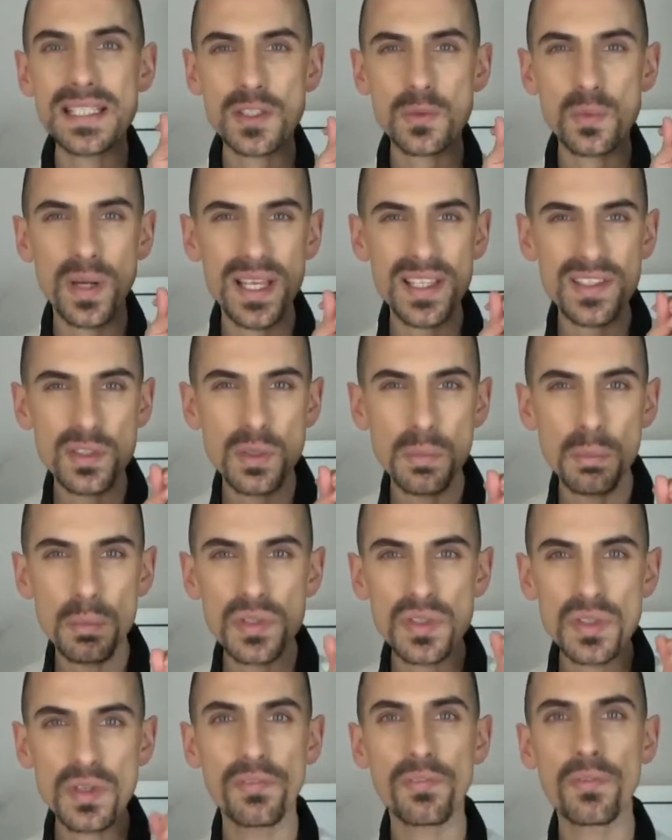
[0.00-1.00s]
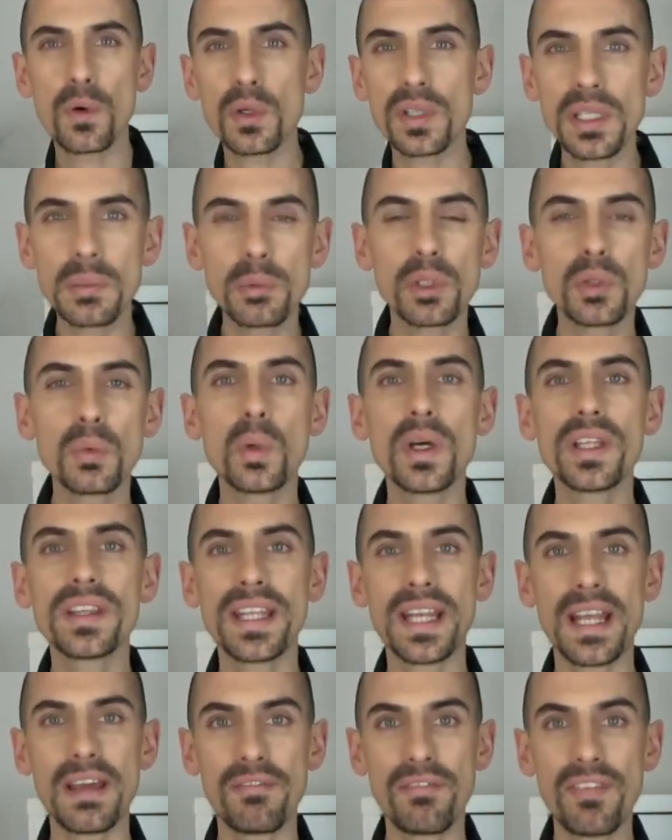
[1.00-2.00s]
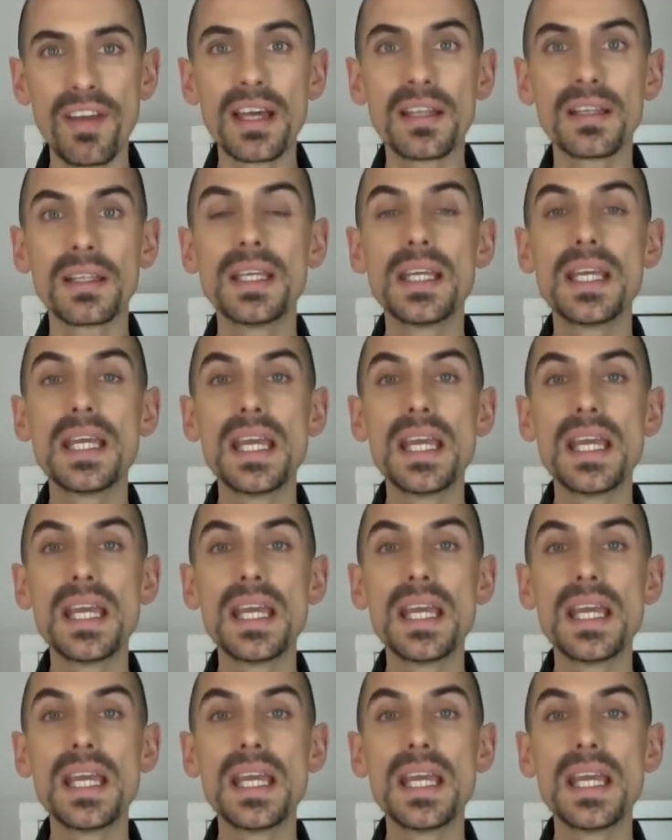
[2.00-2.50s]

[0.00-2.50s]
as well as the most affordable one that I found,